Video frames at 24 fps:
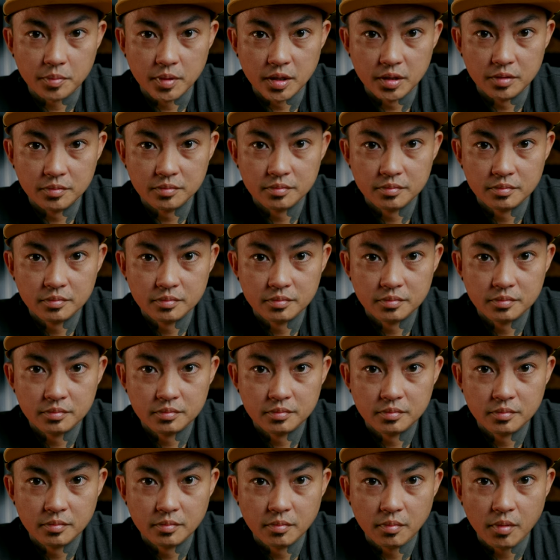me.
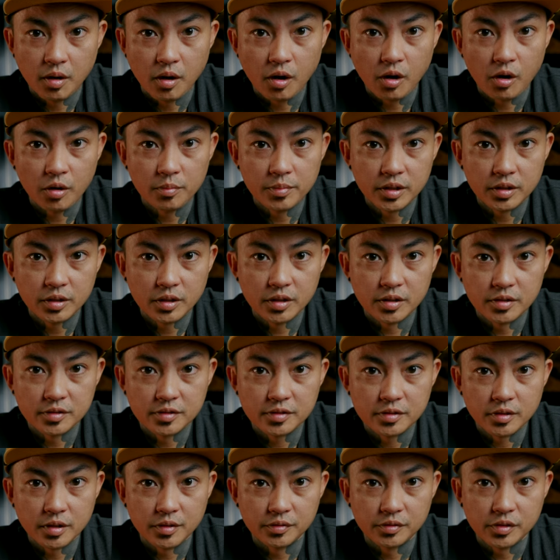All
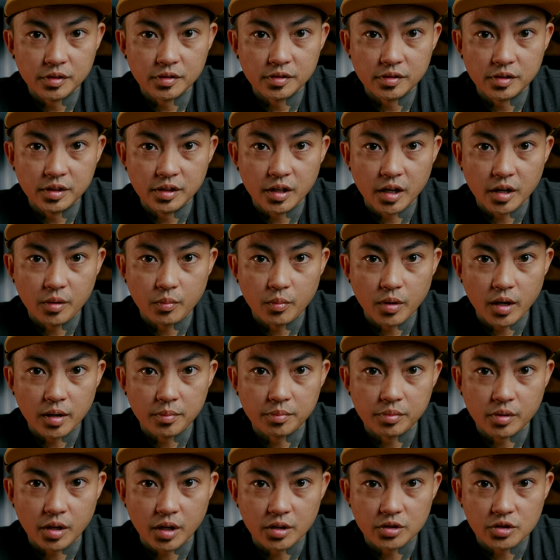because of this
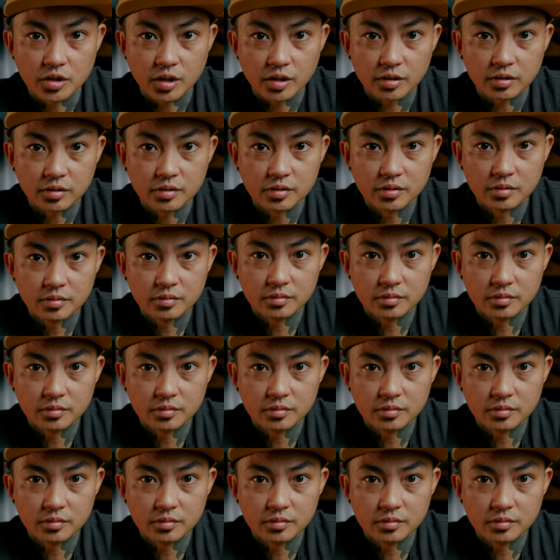DIY project.